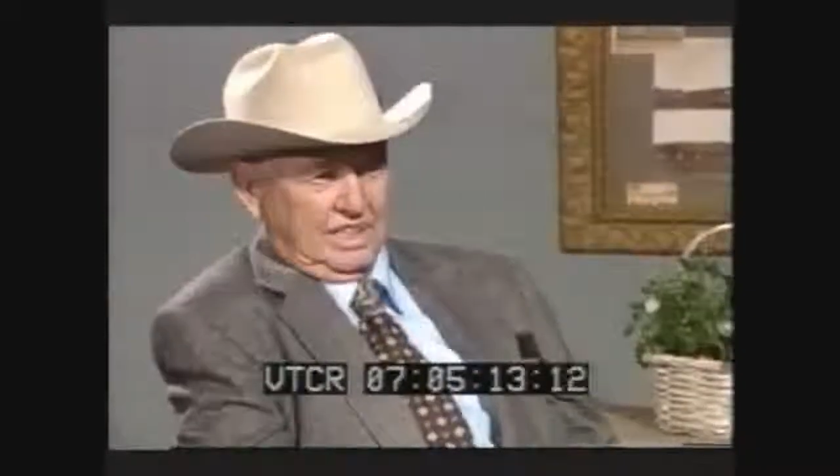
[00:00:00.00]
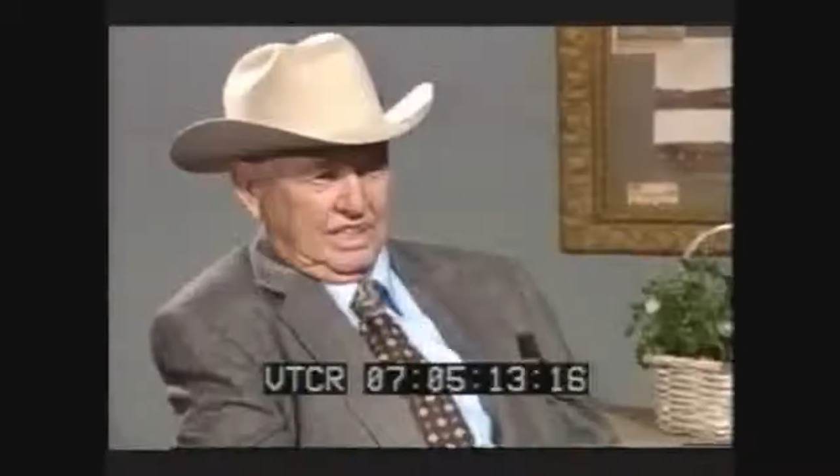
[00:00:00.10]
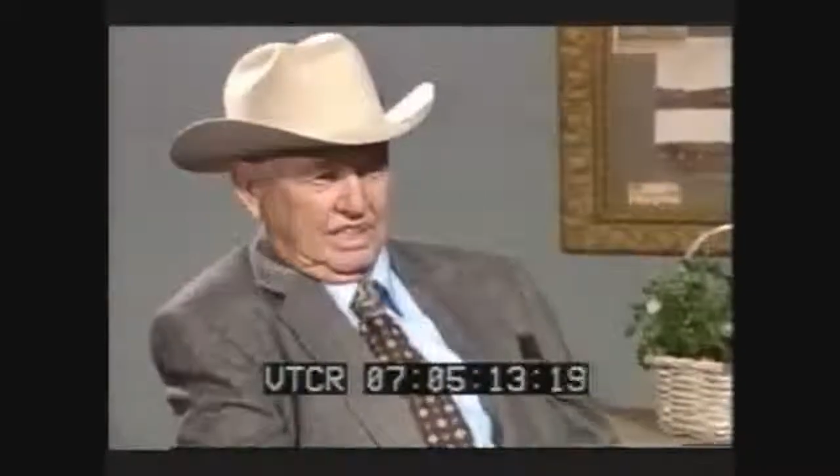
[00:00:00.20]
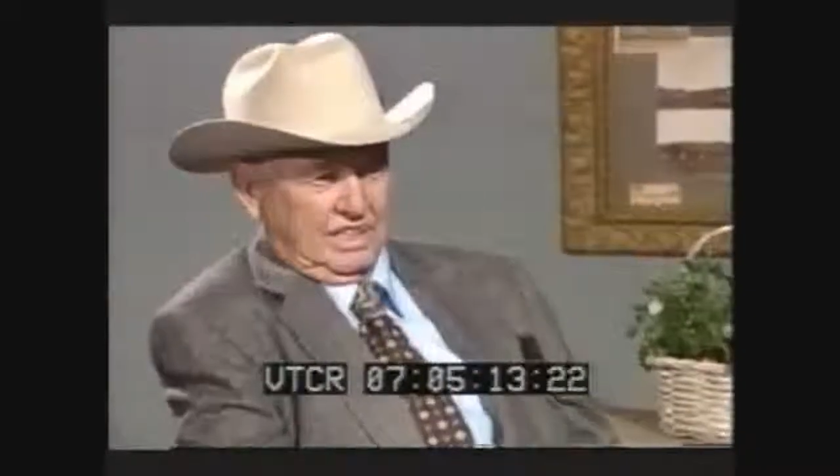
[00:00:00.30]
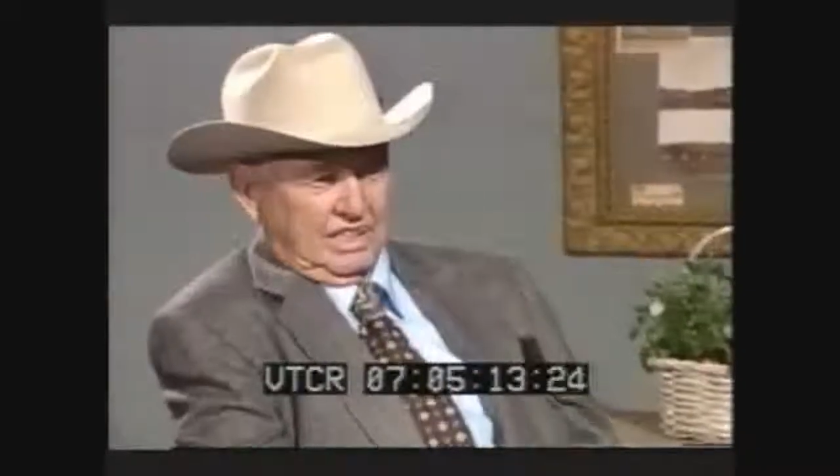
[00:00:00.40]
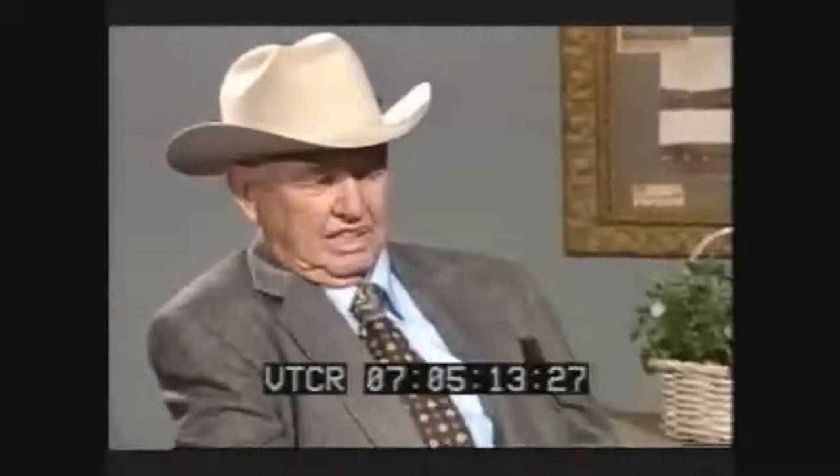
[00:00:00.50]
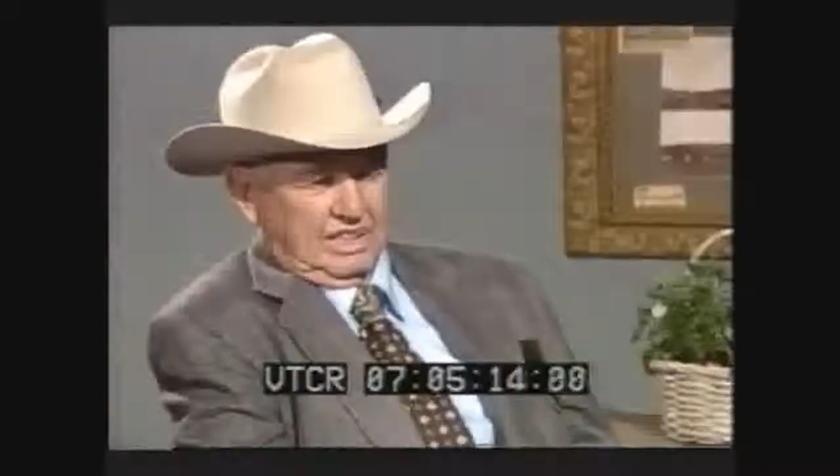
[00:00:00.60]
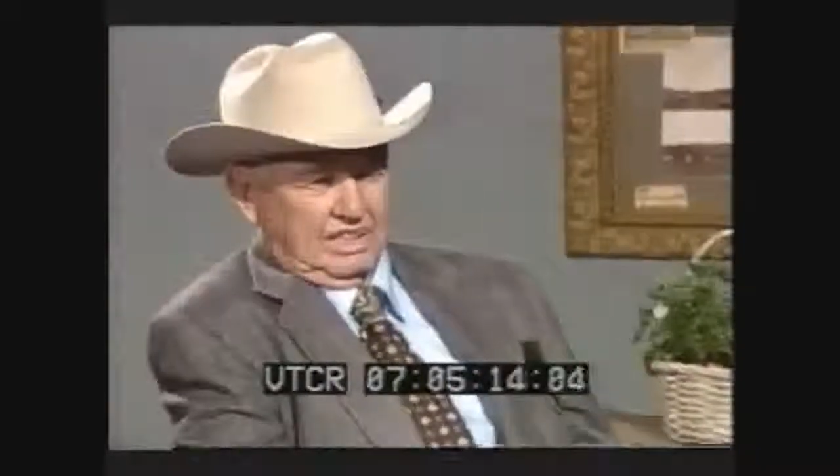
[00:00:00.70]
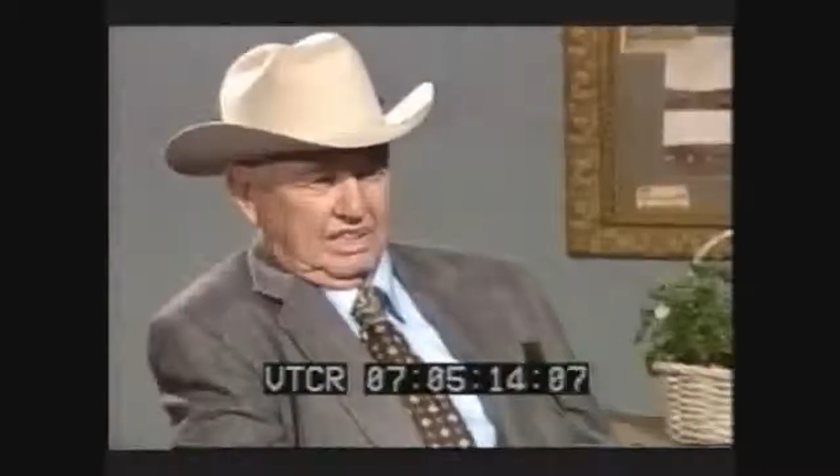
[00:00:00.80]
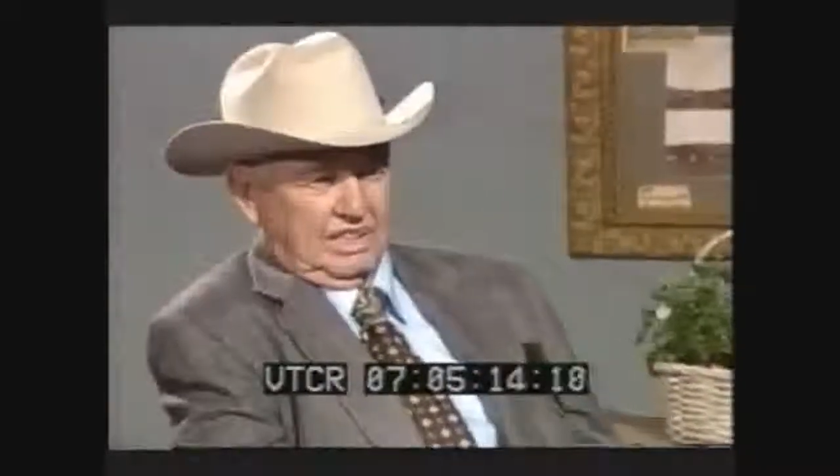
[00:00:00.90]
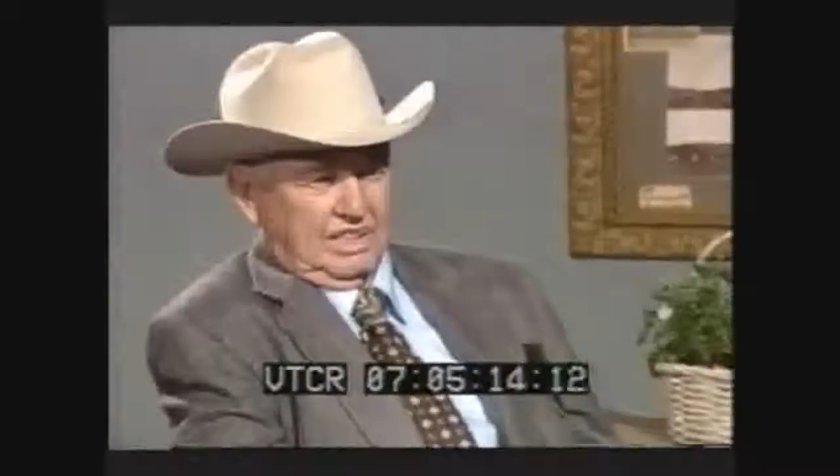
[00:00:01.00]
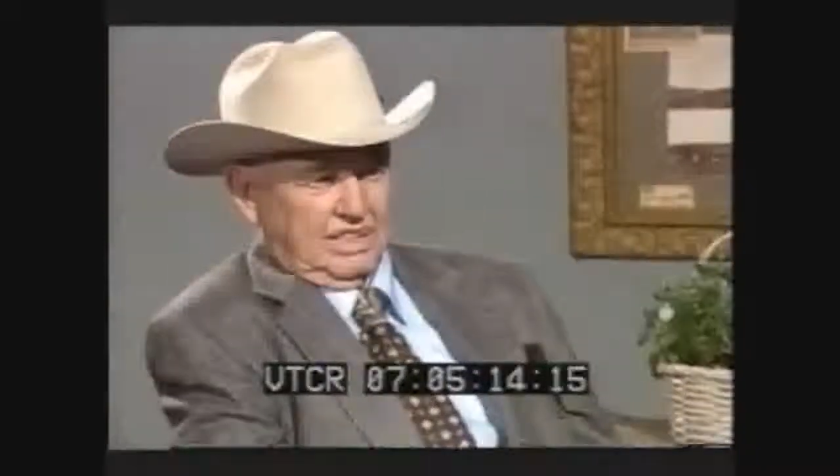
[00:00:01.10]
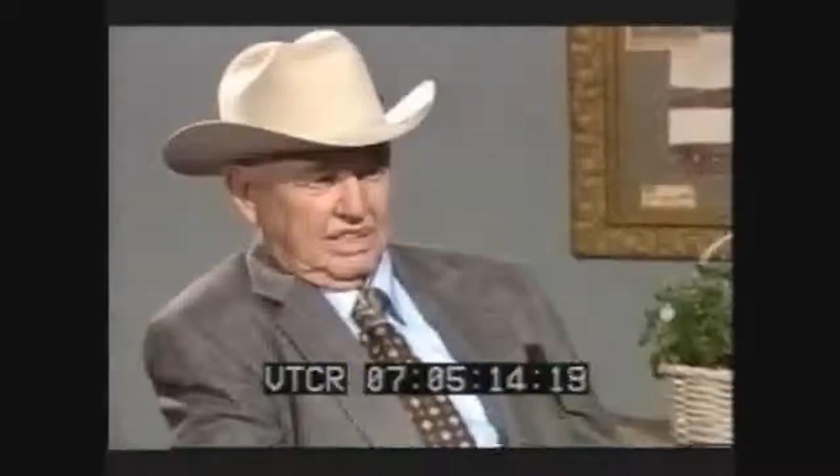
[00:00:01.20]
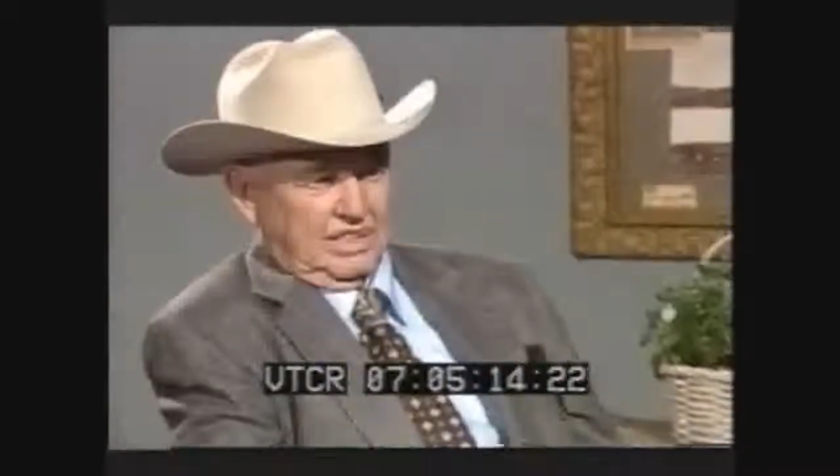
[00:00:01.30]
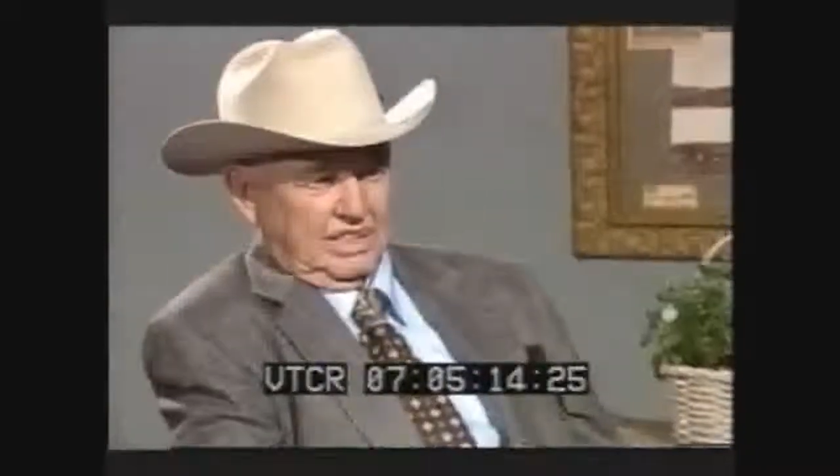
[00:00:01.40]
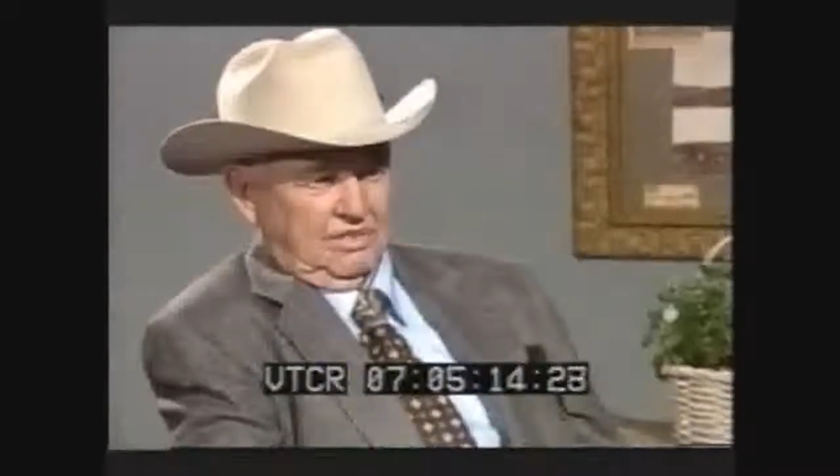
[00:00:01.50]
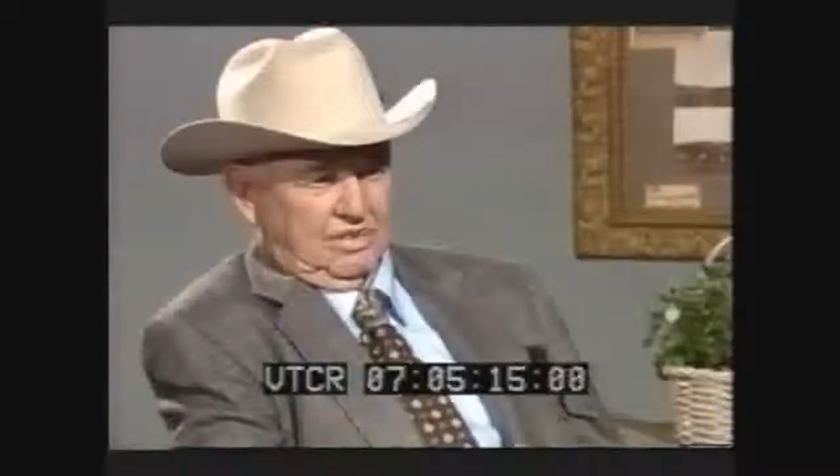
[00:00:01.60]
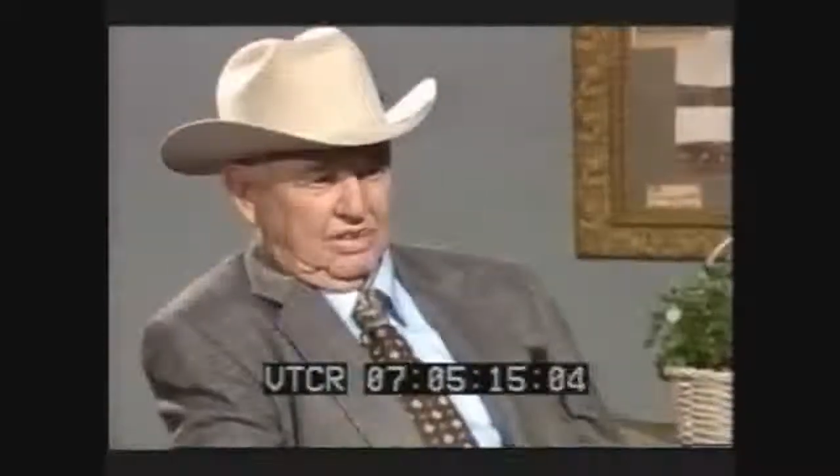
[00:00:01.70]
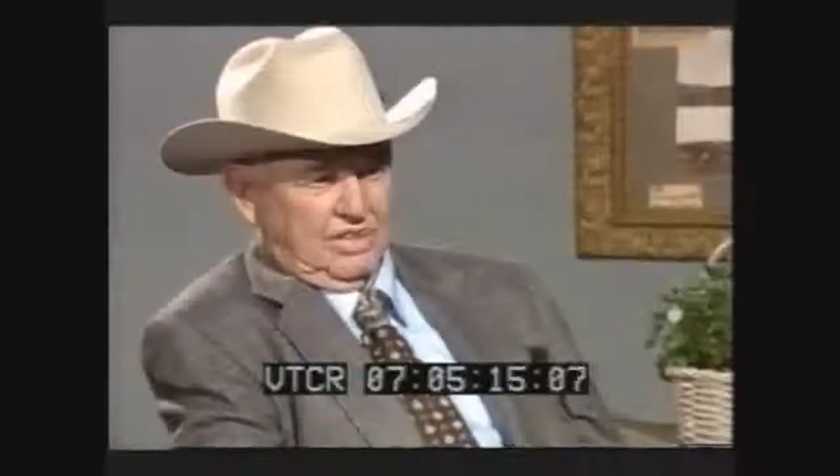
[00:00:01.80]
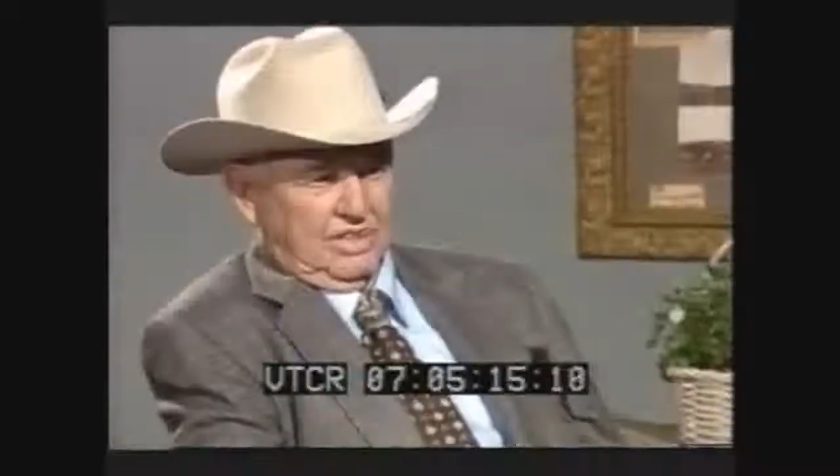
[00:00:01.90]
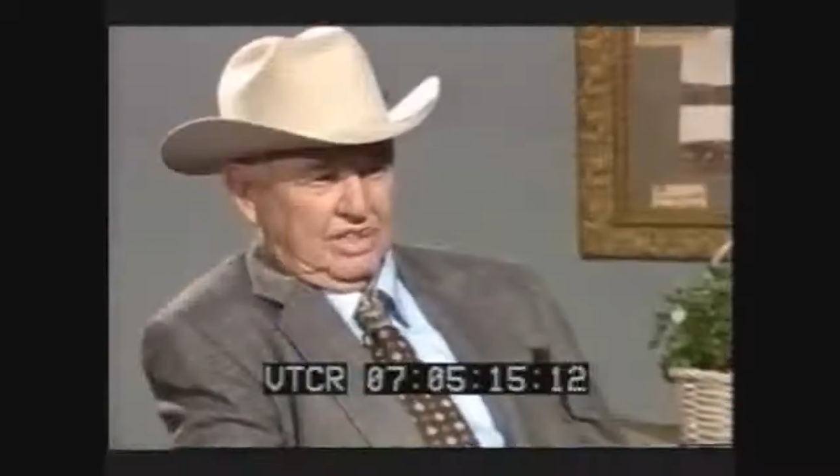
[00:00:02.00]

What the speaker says: And the